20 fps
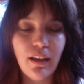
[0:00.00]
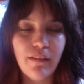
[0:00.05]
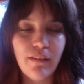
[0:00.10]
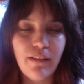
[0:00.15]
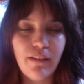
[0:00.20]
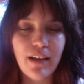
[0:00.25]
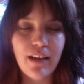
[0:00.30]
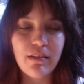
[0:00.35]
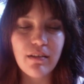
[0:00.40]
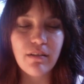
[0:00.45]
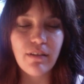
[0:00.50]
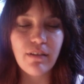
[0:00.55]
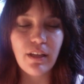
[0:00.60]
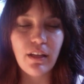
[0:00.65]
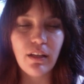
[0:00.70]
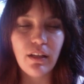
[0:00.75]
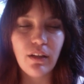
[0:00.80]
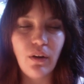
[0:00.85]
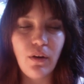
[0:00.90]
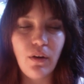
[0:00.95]
of
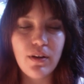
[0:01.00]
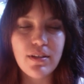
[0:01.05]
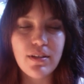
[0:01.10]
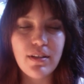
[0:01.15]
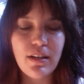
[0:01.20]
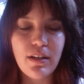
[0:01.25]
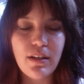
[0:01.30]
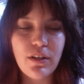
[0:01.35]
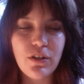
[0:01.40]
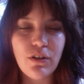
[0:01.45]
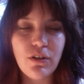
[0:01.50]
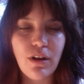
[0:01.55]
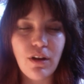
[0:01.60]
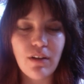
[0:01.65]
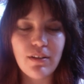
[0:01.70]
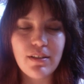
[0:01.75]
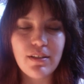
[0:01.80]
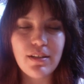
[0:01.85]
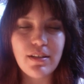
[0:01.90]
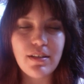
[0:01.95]
activating your ascended
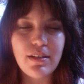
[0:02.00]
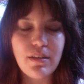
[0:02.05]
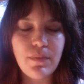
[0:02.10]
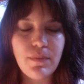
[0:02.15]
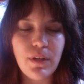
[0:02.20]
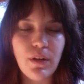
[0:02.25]
chakra system